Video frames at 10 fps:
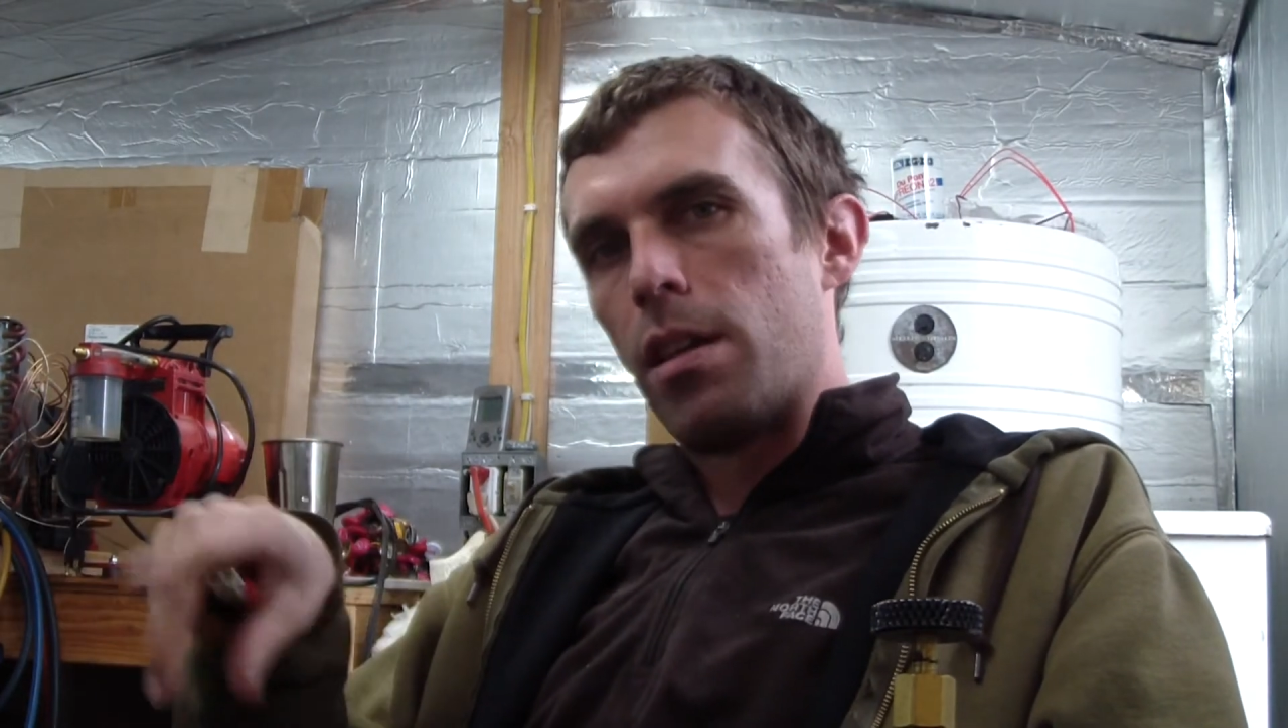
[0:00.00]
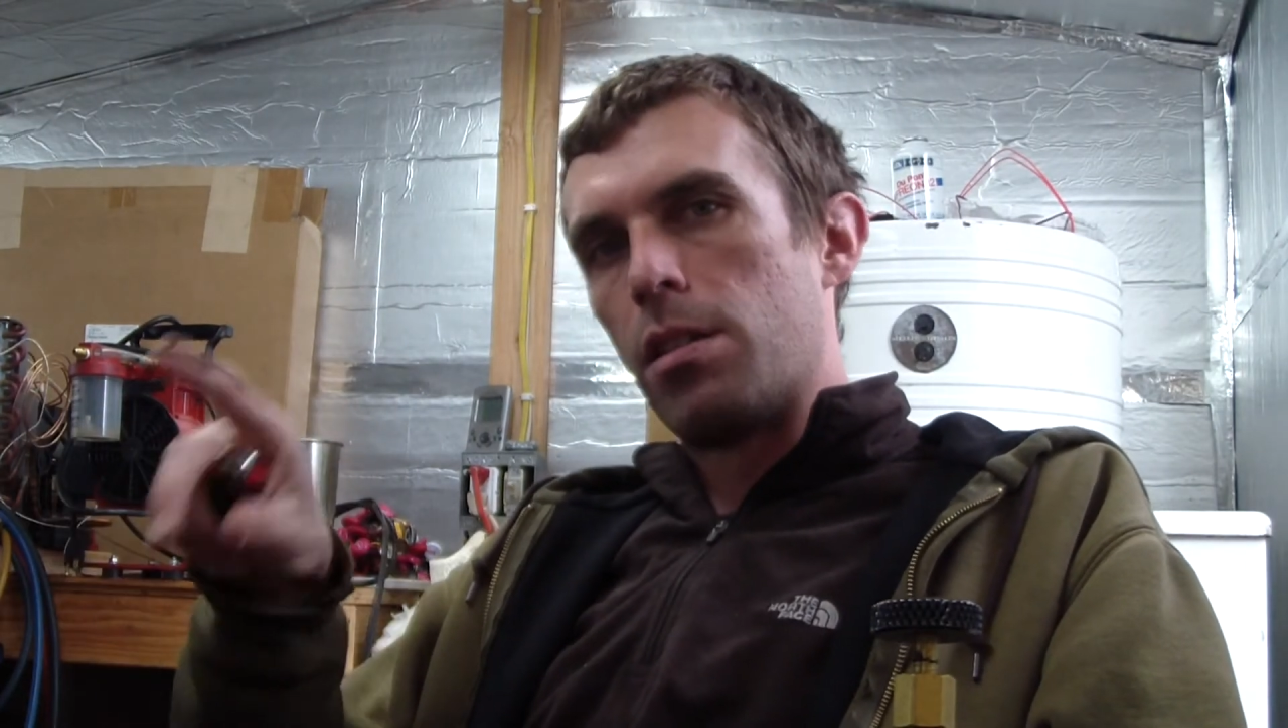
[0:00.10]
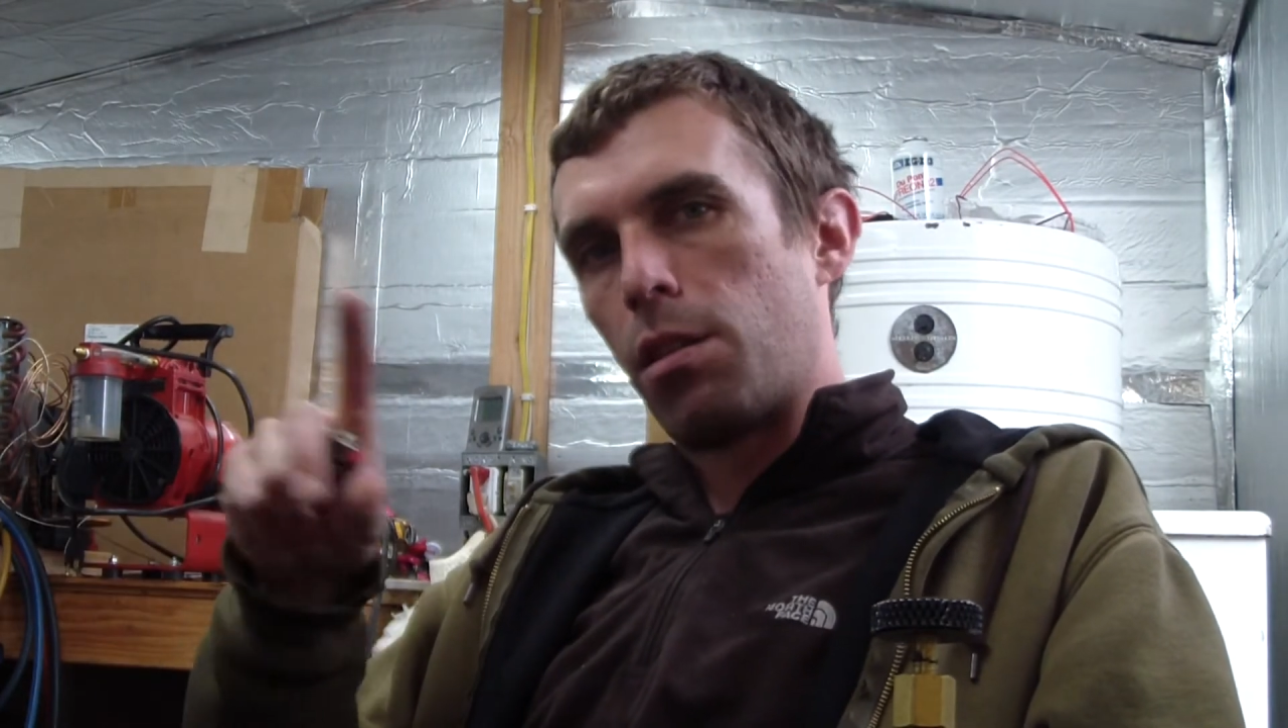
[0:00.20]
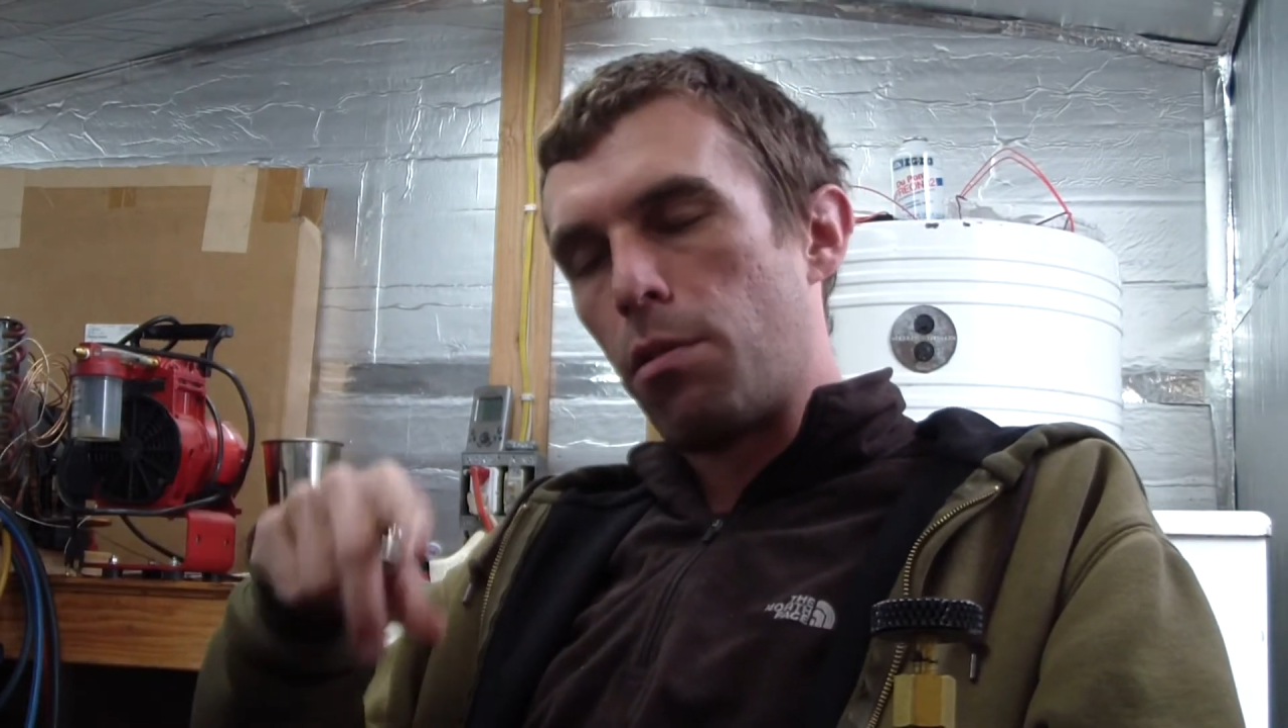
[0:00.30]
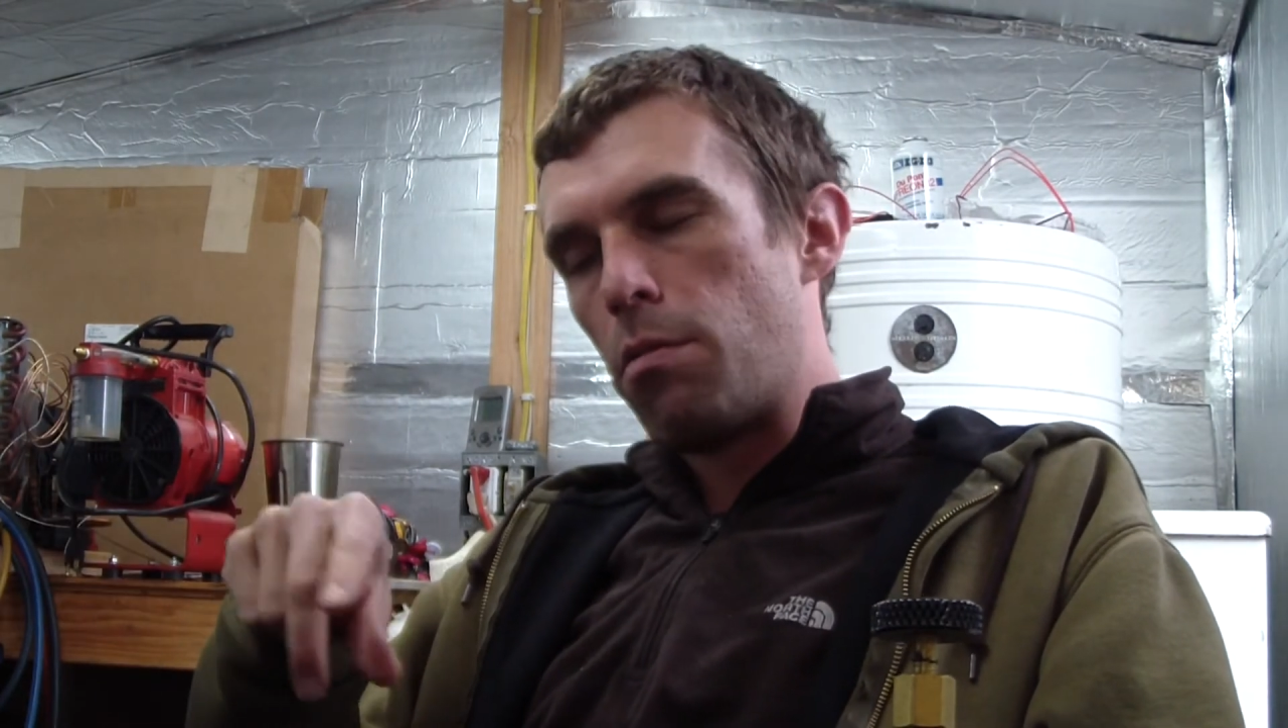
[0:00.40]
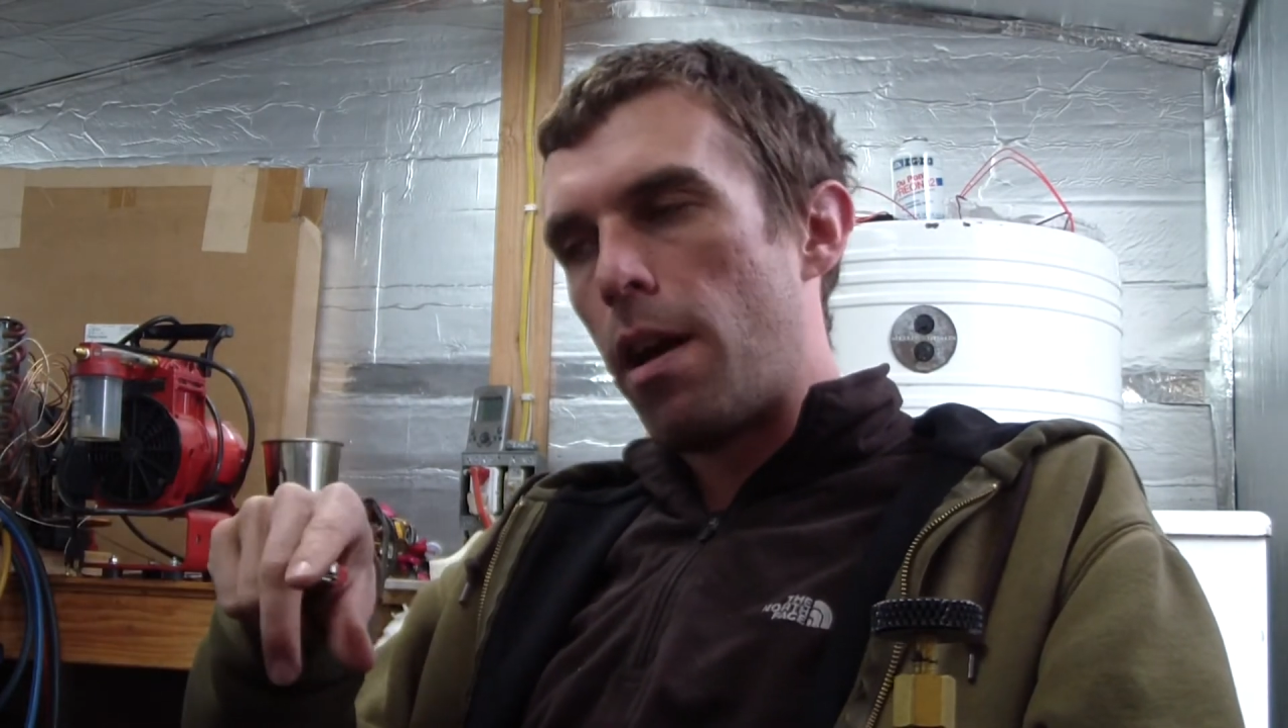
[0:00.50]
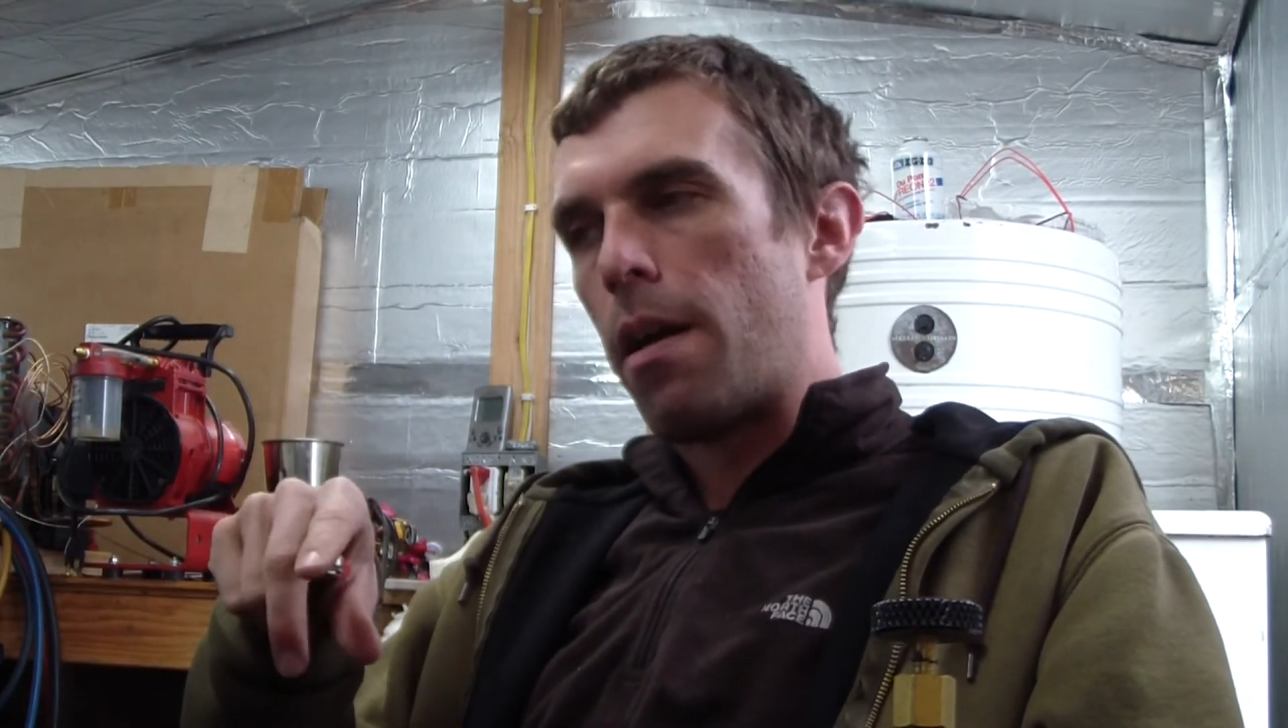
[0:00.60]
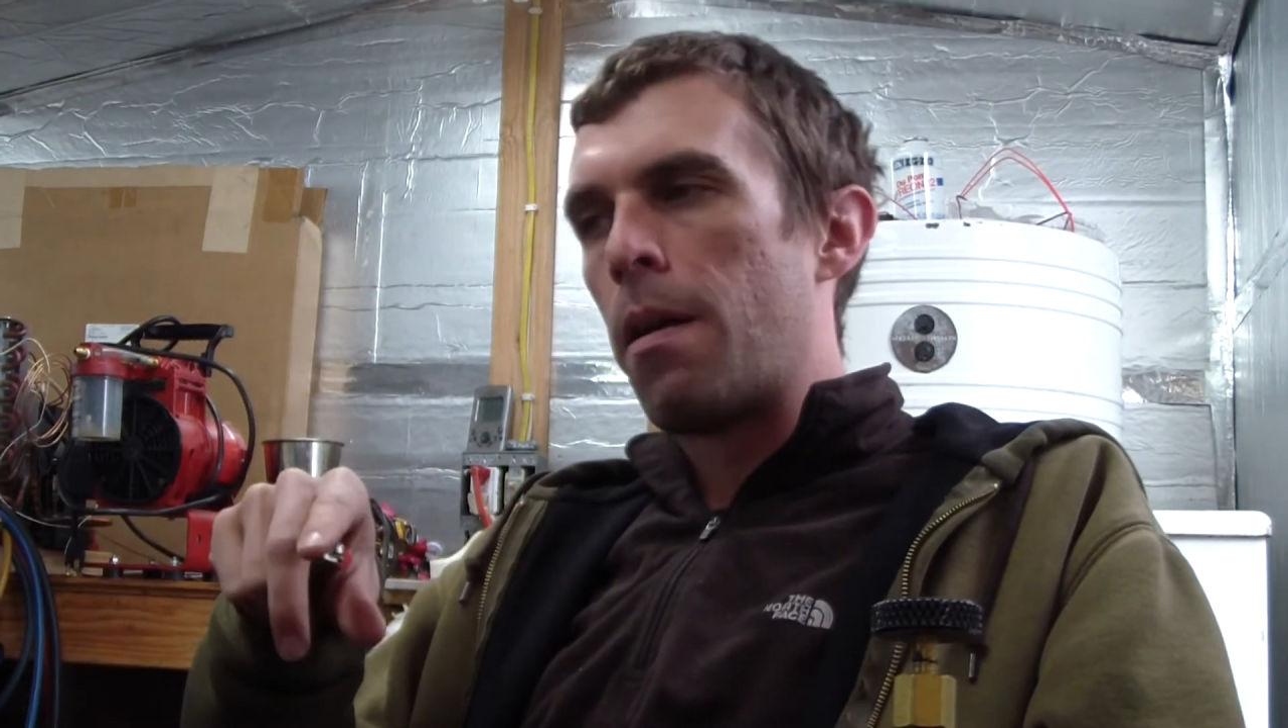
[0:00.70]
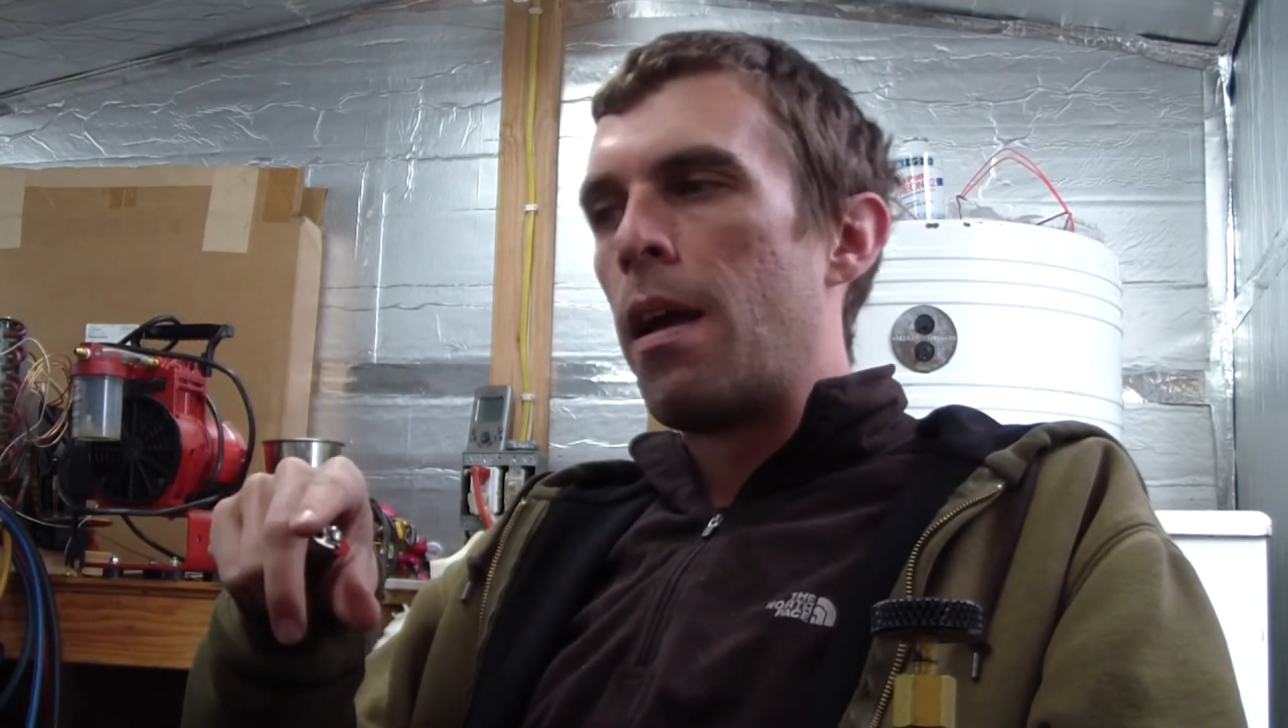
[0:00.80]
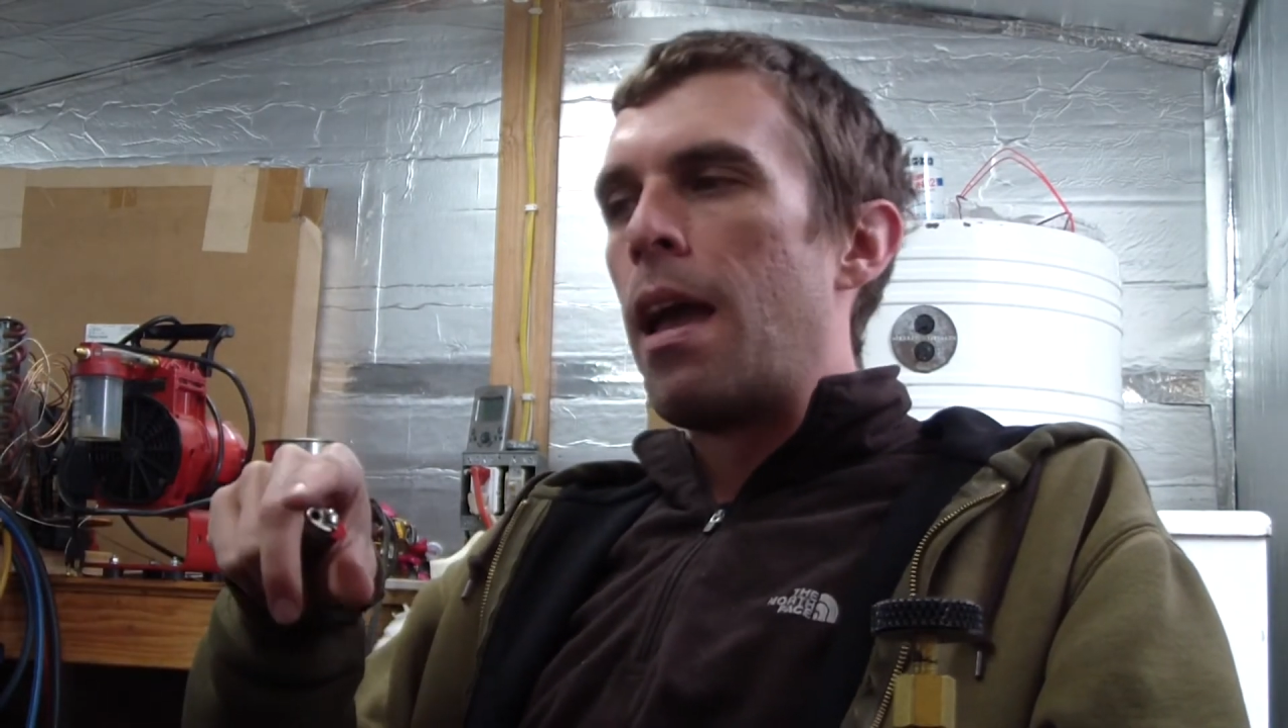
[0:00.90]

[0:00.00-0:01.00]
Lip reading: is through there.